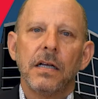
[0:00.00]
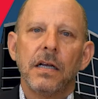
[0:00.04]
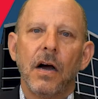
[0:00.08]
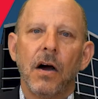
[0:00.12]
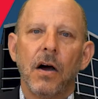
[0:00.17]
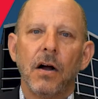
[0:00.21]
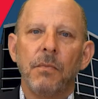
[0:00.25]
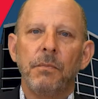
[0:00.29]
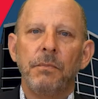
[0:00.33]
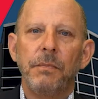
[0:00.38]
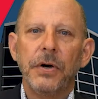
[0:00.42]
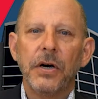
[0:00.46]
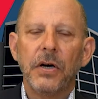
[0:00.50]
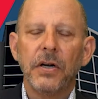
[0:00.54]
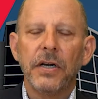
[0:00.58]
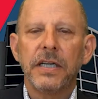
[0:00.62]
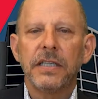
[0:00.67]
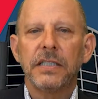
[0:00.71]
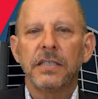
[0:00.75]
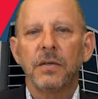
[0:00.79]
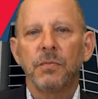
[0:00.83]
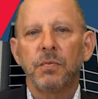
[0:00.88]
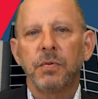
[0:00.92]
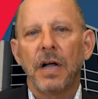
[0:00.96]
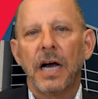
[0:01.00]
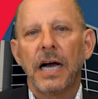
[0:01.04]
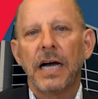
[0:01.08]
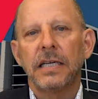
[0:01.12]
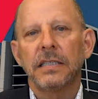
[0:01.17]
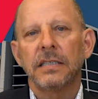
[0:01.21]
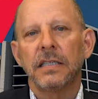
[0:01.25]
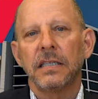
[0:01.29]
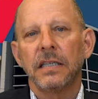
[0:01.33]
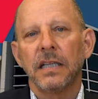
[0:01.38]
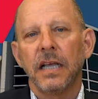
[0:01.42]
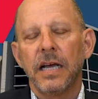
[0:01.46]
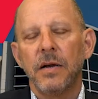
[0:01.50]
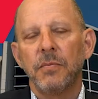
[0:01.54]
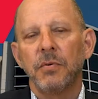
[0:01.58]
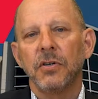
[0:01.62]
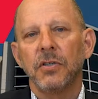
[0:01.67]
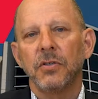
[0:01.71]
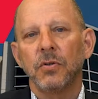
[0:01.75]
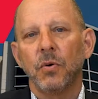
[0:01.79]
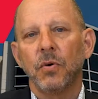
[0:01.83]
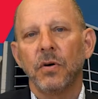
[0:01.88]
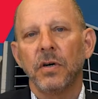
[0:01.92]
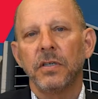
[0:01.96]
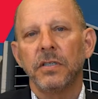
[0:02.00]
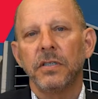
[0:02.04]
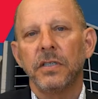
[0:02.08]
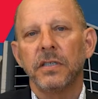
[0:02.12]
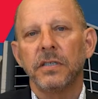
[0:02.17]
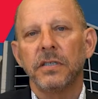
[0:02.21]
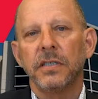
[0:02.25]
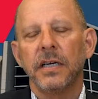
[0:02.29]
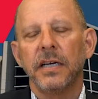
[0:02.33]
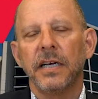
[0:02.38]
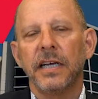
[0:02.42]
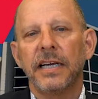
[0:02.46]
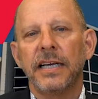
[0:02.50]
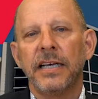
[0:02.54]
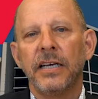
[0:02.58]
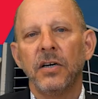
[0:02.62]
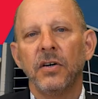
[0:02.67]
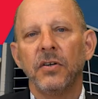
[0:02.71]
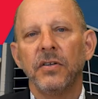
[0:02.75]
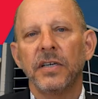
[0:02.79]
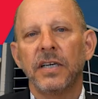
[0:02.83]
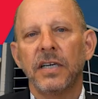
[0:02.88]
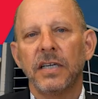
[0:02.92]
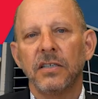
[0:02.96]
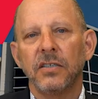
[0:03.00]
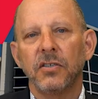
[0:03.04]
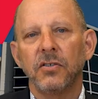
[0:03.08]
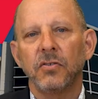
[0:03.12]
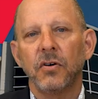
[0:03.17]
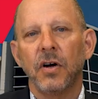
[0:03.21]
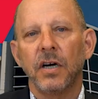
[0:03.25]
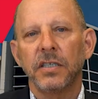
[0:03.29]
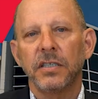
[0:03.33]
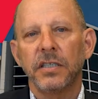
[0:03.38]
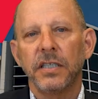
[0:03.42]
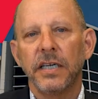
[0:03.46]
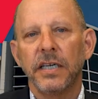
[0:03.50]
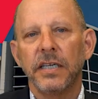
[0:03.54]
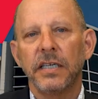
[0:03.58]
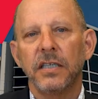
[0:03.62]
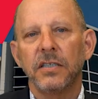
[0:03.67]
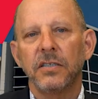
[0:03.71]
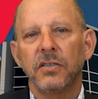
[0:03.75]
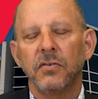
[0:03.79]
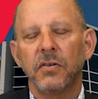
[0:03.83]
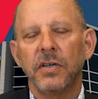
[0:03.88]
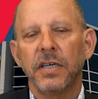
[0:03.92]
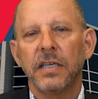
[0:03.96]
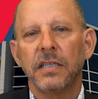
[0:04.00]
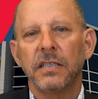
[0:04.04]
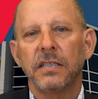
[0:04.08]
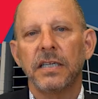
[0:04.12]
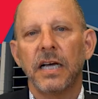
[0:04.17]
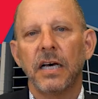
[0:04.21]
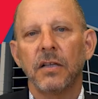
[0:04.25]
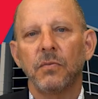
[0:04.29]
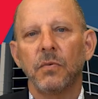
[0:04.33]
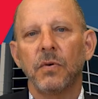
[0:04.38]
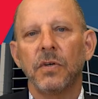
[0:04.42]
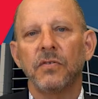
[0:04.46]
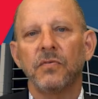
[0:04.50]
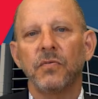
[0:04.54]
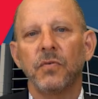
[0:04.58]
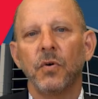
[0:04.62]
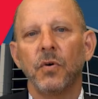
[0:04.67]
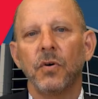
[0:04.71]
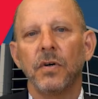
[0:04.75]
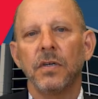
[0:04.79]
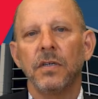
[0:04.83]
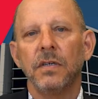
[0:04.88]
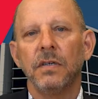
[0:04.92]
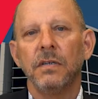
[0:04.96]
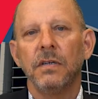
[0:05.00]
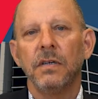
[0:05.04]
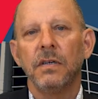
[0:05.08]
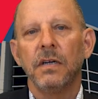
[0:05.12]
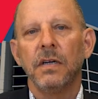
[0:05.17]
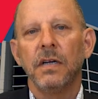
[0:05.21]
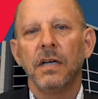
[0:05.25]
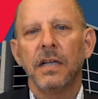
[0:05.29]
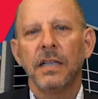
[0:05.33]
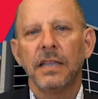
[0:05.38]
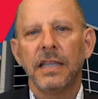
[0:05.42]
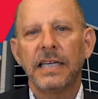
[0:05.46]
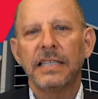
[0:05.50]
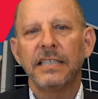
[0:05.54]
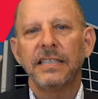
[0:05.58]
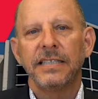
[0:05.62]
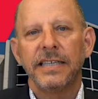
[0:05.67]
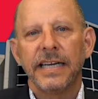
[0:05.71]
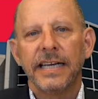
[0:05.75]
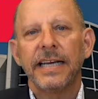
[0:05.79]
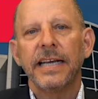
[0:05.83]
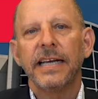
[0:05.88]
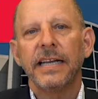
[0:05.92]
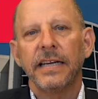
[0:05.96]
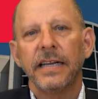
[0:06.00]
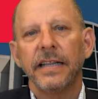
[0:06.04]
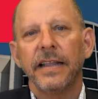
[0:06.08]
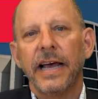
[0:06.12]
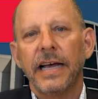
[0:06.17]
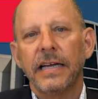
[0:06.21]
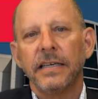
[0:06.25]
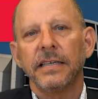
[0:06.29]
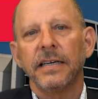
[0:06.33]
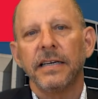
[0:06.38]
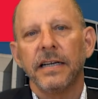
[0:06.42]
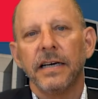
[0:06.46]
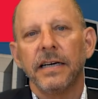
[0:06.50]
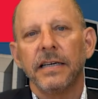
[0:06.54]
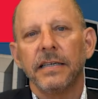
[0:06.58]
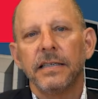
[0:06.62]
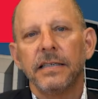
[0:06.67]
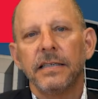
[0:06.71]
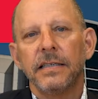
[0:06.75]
Are building supplies and labor shortages going to kill the construction industry in Southwest Florida? Let's dig into that today.